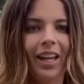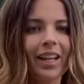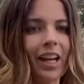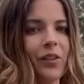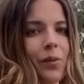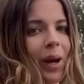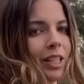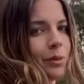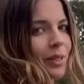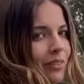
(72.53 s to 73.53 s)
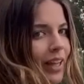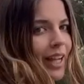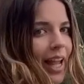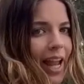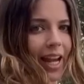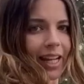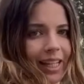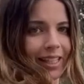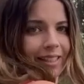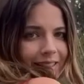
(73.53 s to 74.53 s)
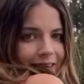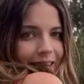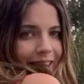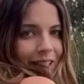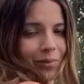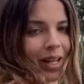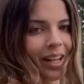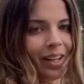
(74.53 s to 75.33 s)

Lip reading: Kind of reminds me of like an 80s theme.